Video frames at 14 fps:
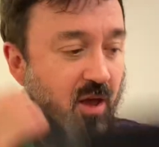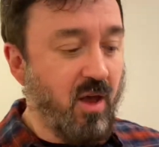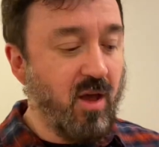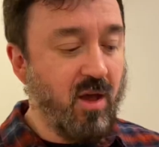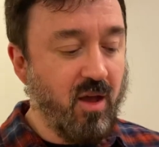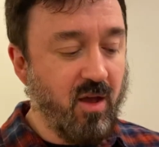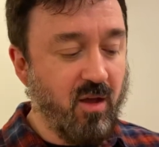
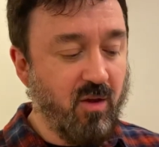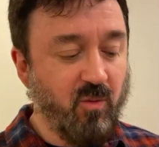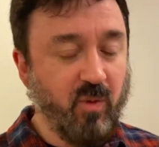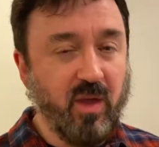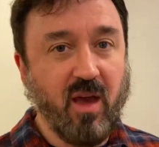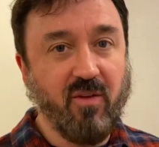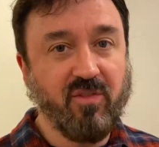uh,
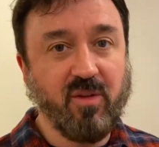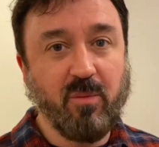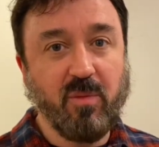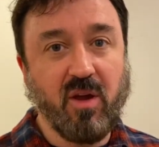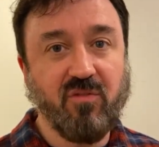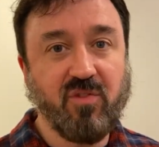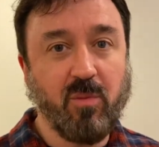we have some
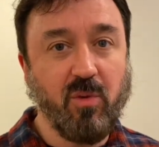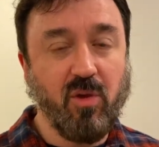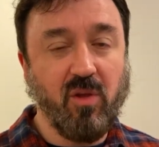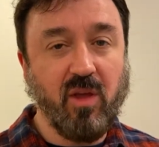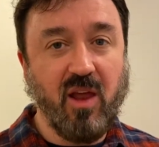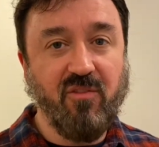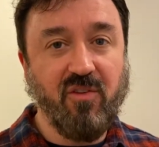
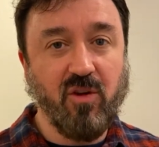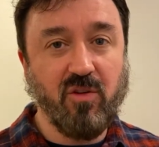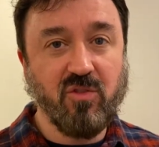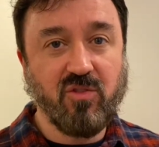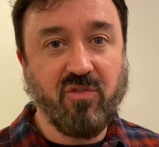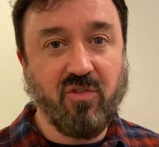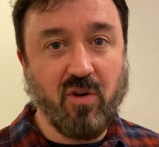comfortable
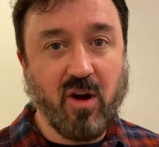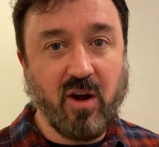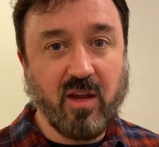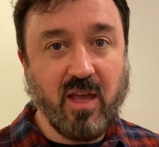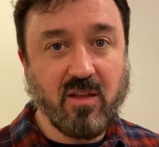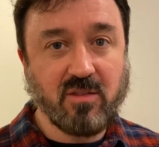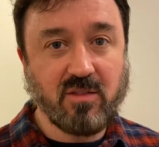headphones for our
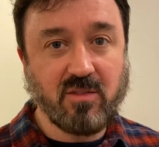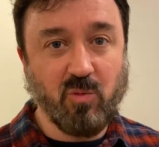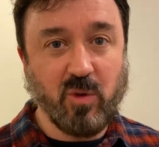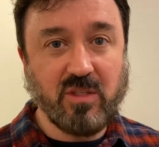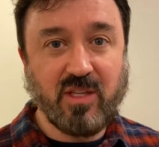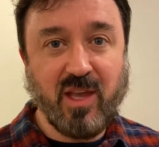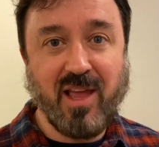guests
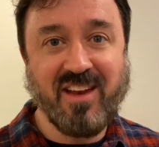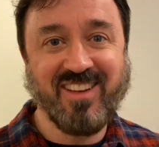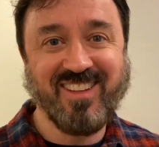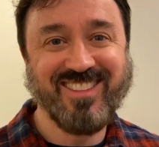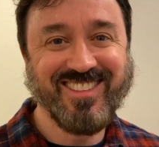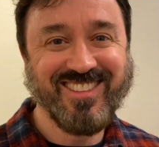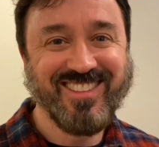once again.
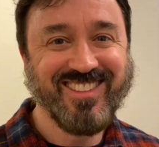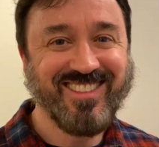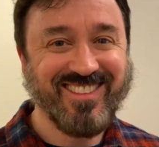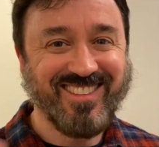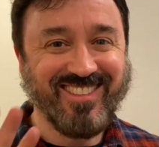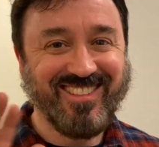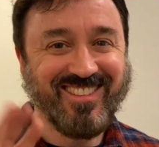
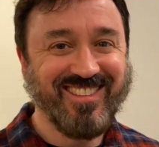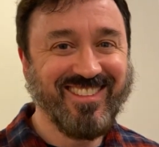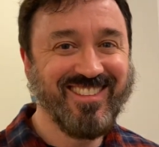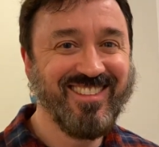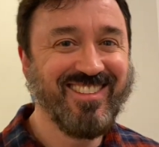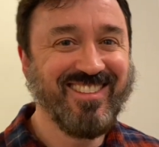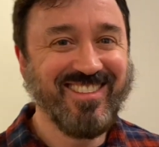
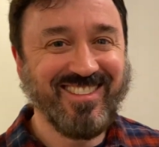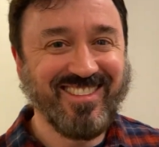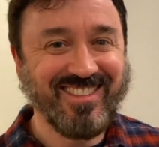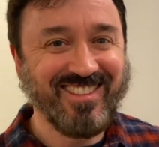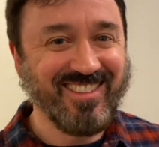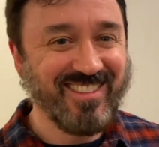Yay!